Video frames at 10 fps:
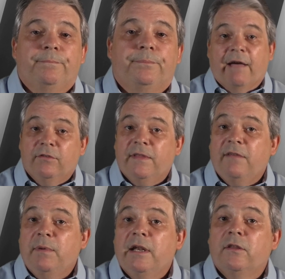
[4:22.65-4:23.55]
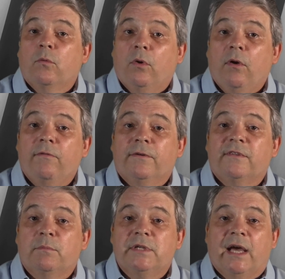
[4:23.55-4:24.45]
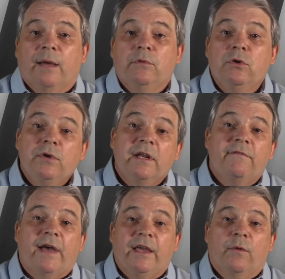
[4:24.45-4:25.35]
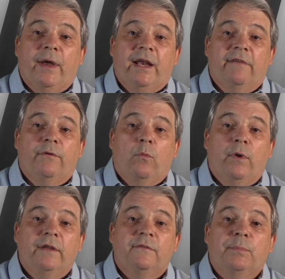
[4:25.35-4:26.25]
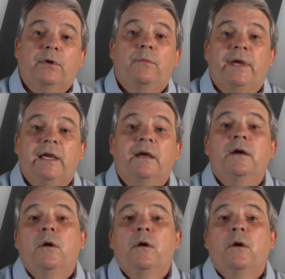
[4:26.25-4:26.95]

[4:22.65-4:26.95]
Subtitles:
After they've been in the role for some time, you can evaluate if a once-per-week